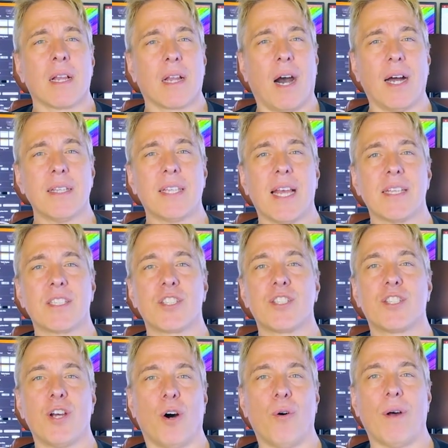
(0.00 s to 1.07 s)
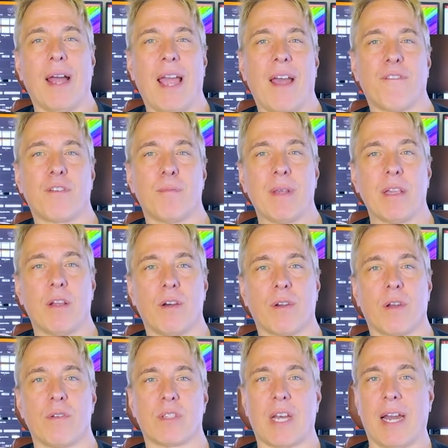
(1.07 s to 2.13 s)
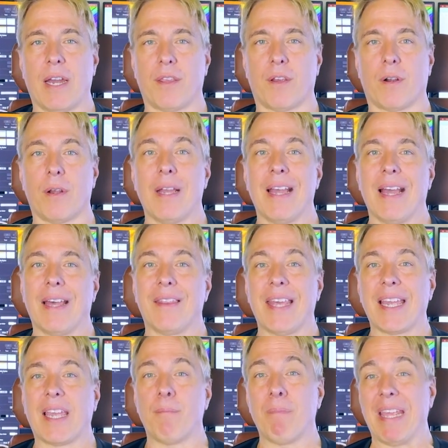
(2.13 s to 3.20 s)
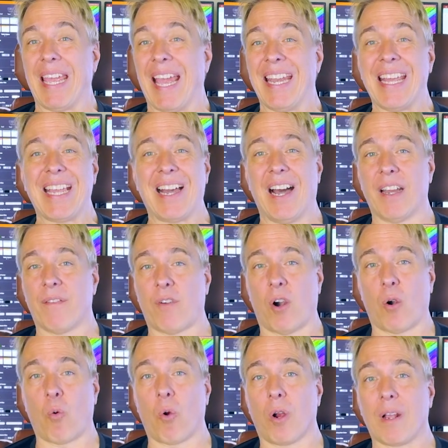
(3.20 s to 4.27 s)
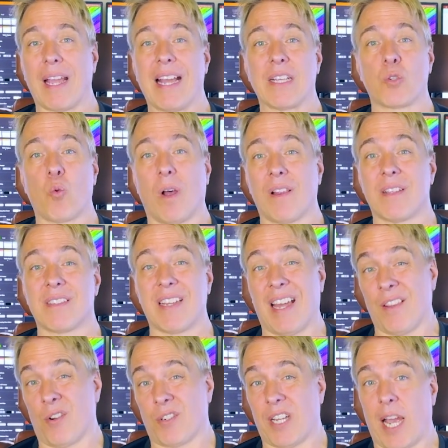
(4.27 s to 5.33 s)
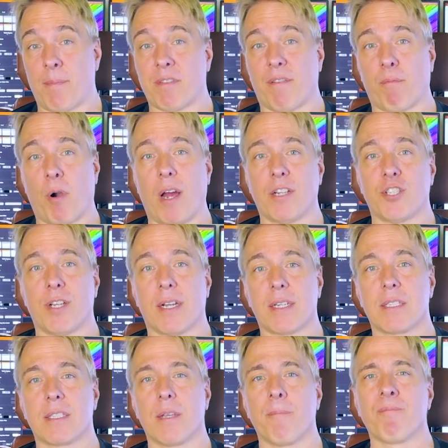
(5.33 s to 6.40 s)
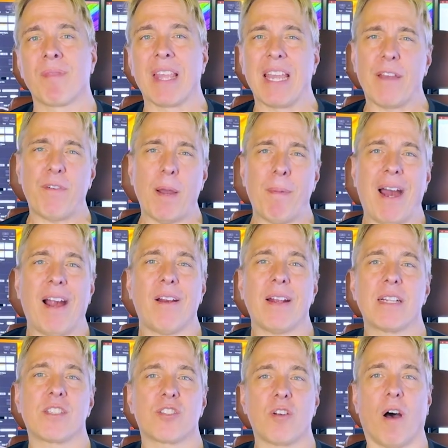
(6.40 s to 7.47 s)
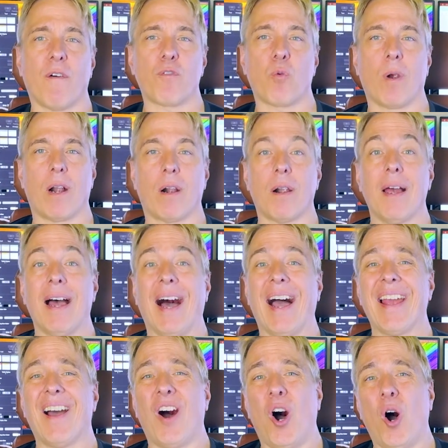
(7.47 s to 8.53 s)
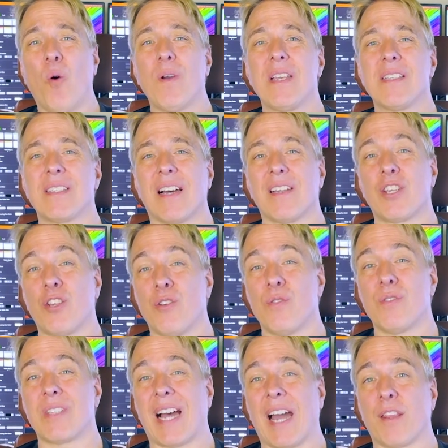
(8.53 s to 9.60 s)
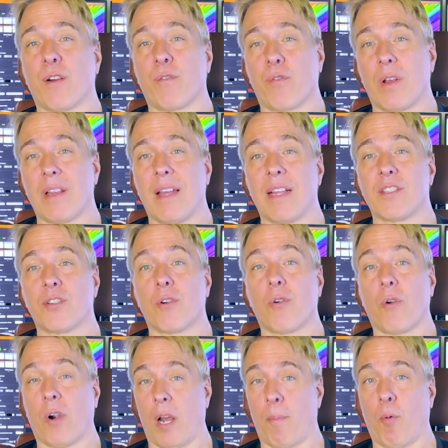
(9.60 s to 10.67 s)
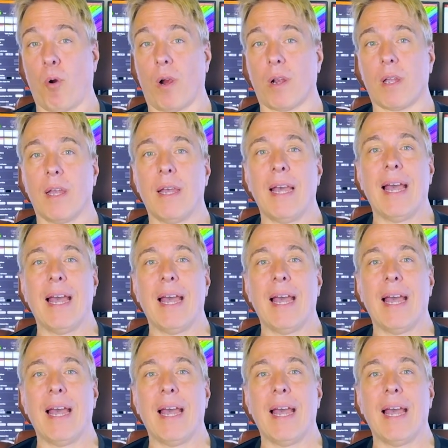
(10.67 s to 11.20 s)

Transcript: Contests don't have to be logos either. They can be any kind of artwork as well as other types of projects. If I'm hiring software, I always use either Freelancer or Upwork.